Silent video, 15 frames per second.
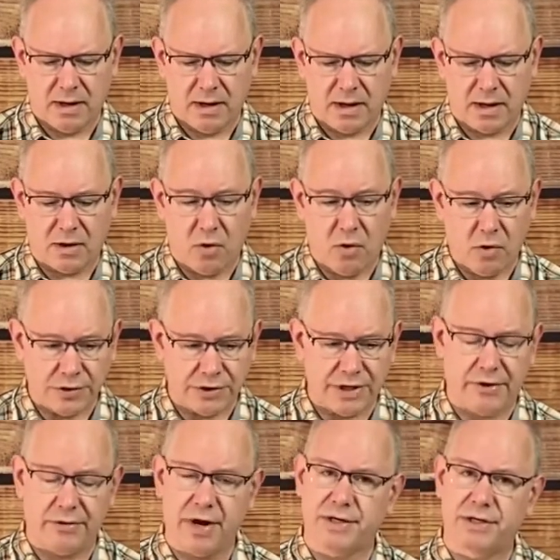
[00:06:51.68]
And a whole
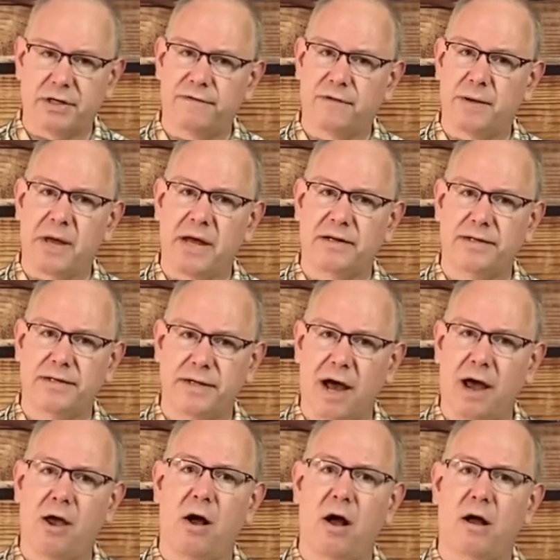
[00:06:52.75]
generation of them had to
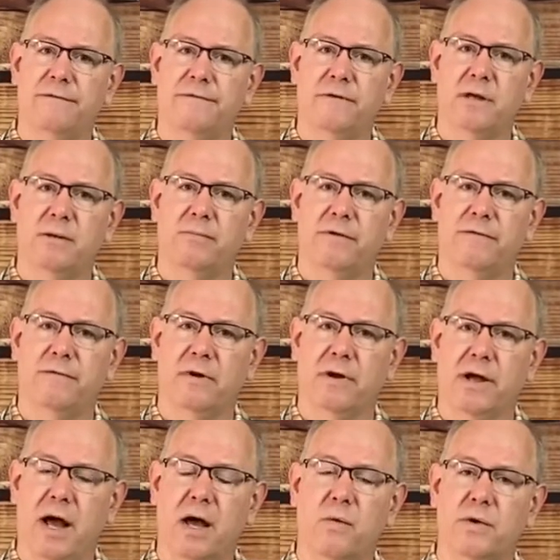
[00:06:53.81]
die off then before
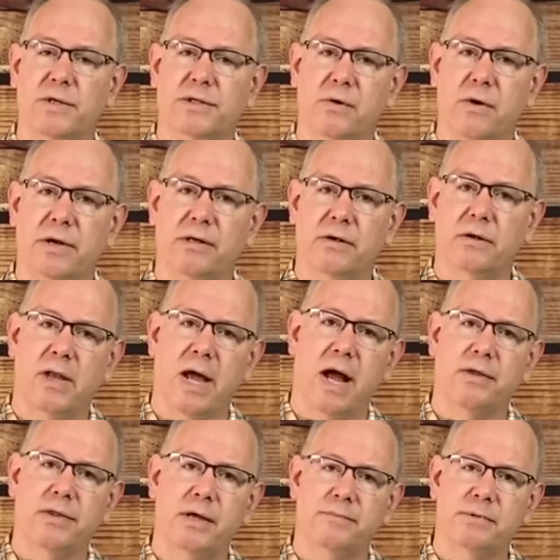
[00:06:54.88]
God was going to
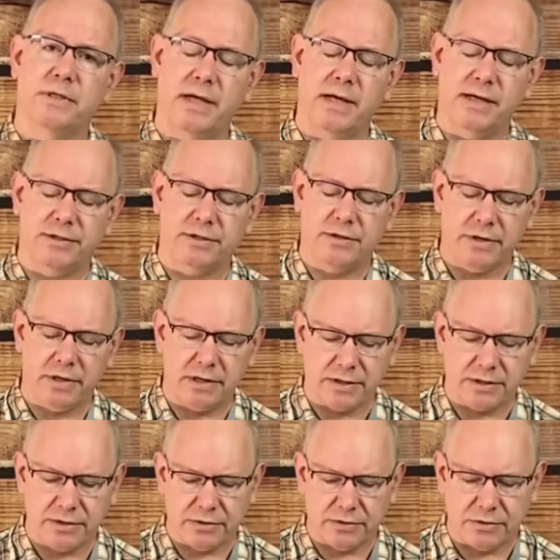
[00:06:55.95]
allow them to enter
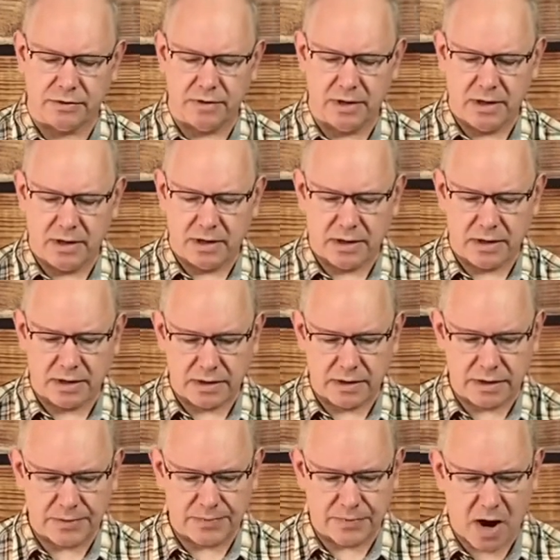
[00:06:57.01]
into
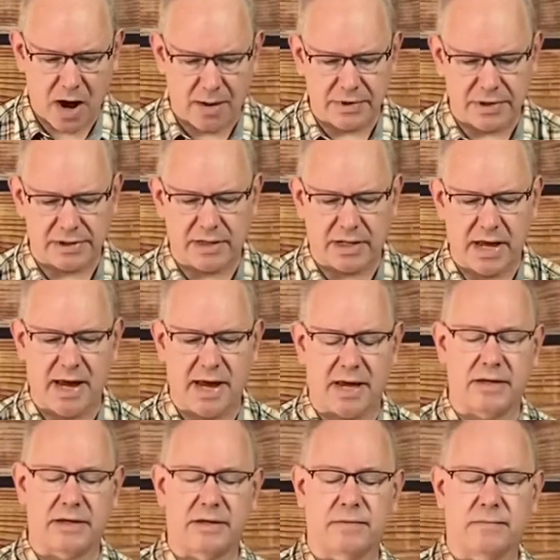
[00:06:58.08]
the promised
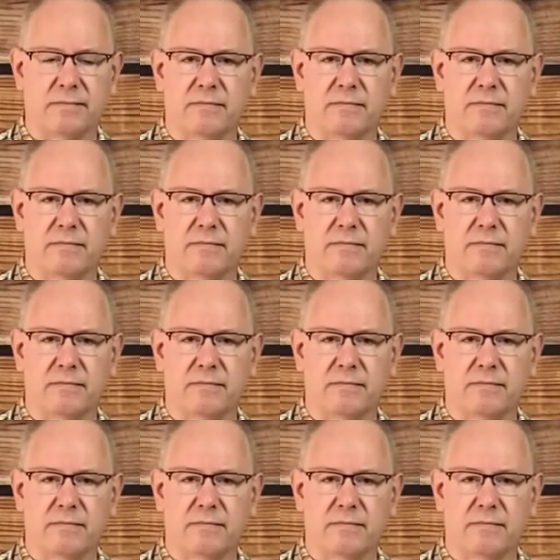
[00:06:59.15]
land.